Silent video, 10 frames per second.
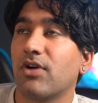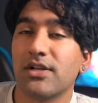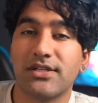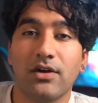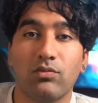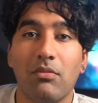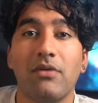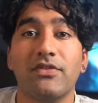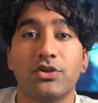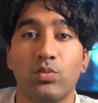write down what
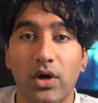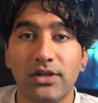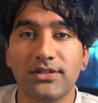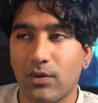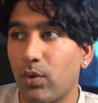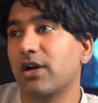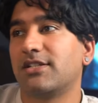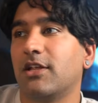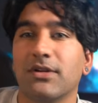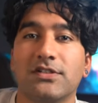my vision was, like where I
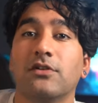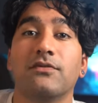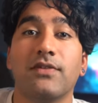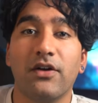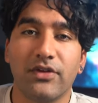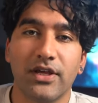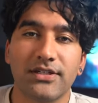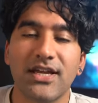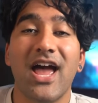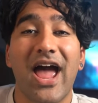see myself in 5
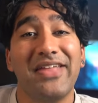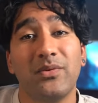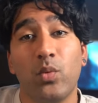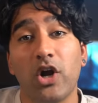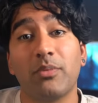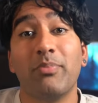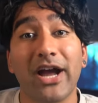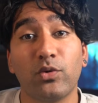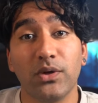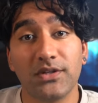years, and then work
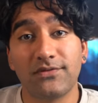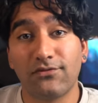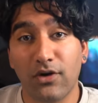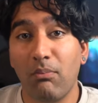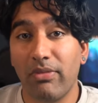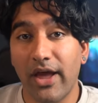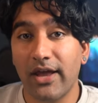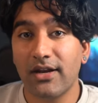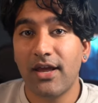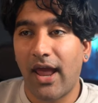backwards from
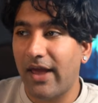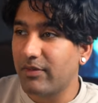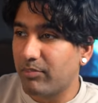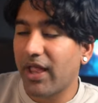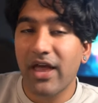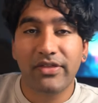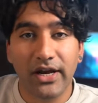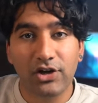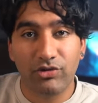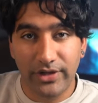that. And the plan that
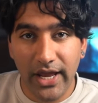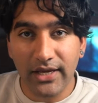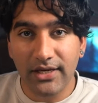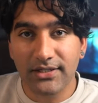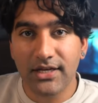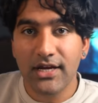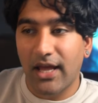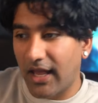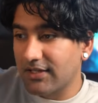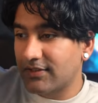I create
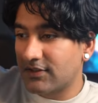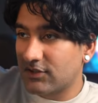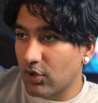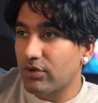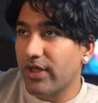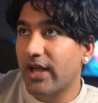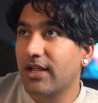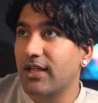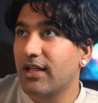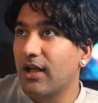is so
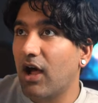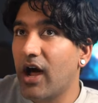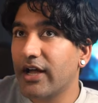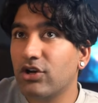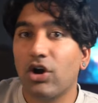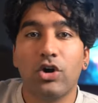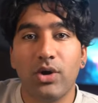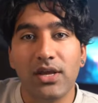that I know